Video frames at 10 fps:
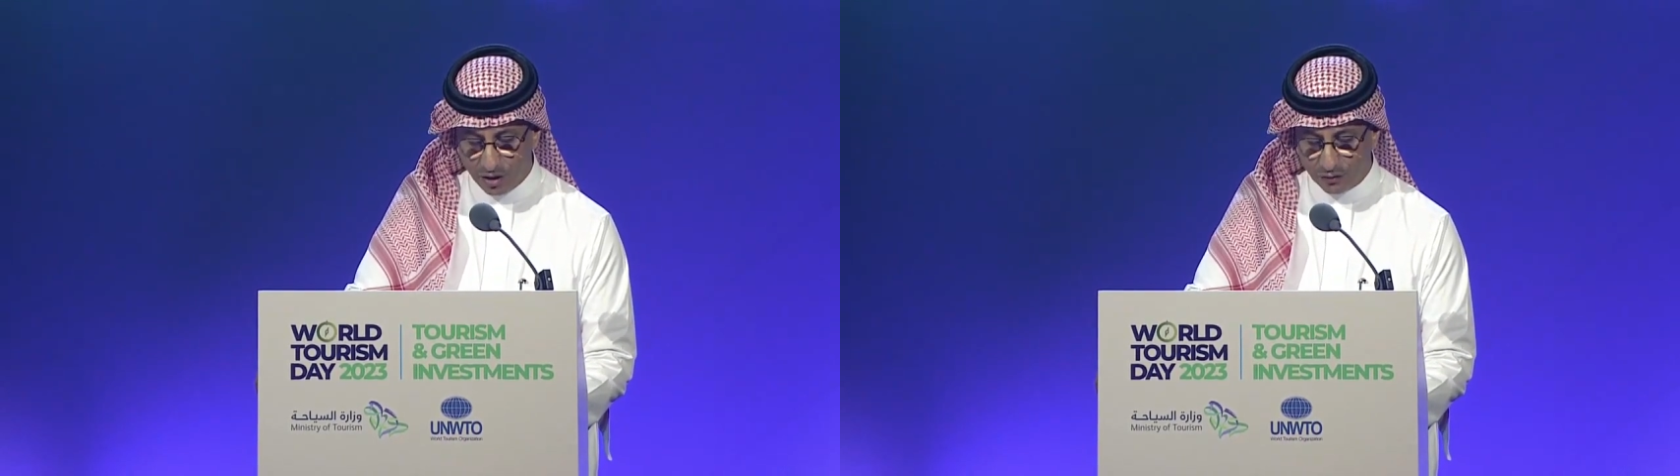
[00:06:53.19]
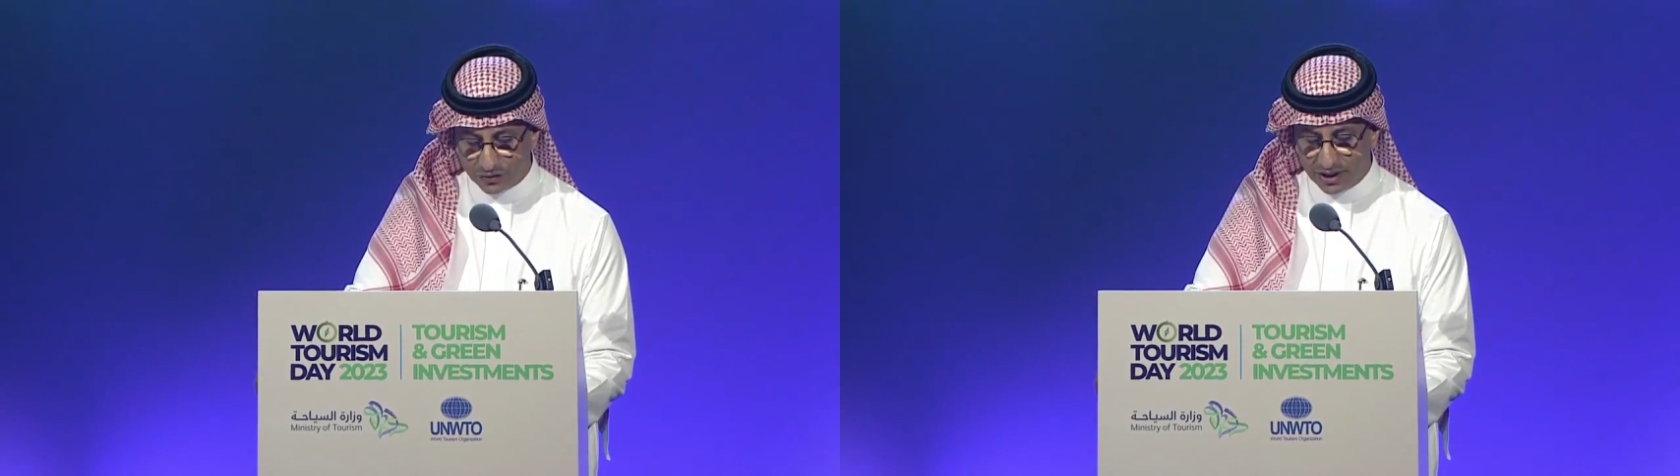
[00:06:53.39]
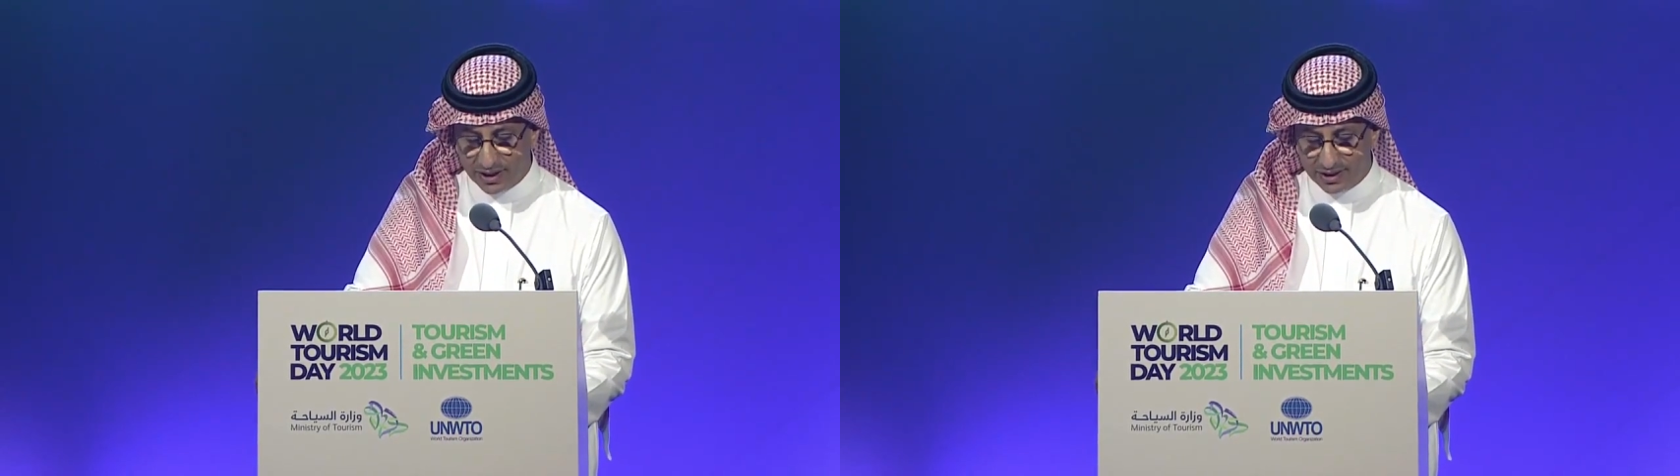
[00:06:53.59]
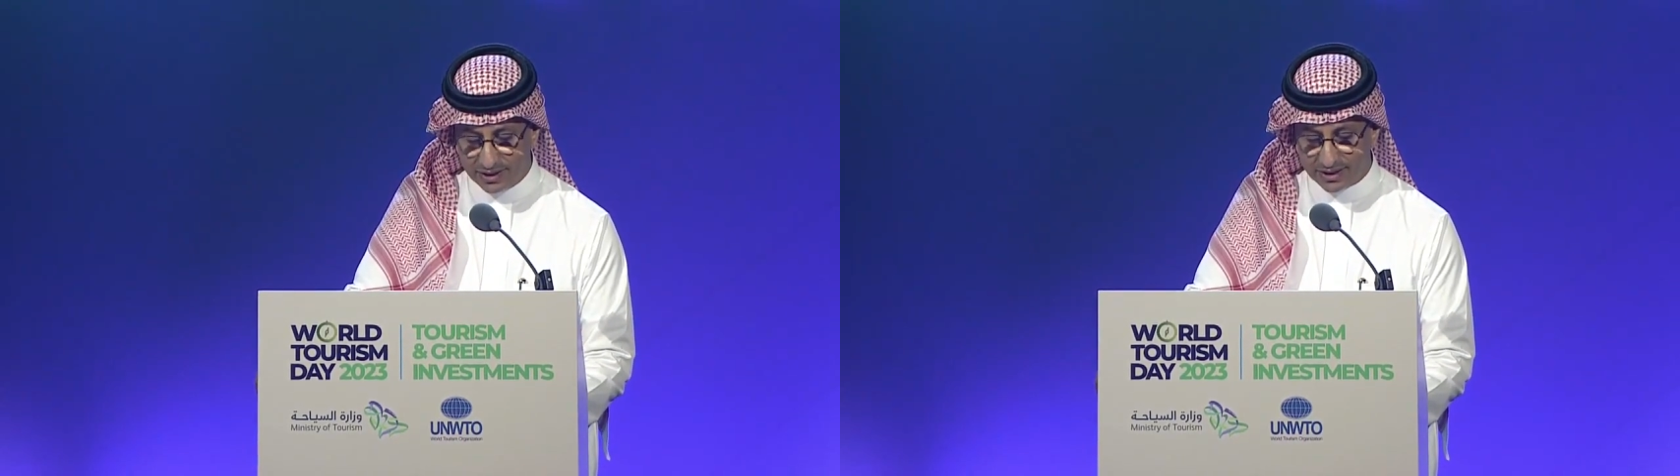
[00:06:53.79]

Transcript: Often